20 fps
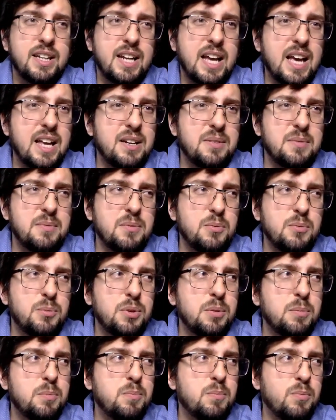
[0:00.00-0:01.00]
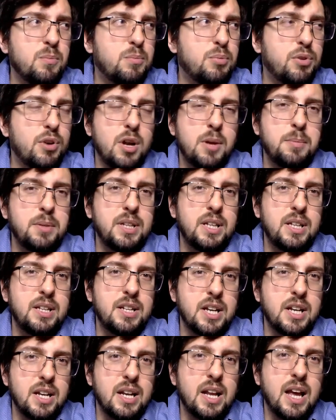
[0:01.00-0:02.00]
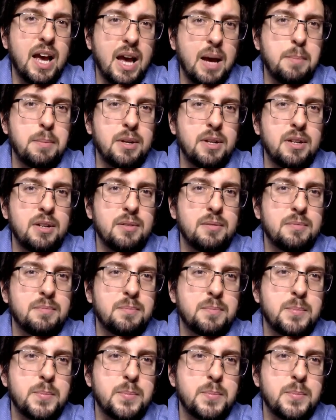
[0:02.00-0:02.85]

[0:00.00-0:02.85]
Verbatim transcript: that will probably not happen.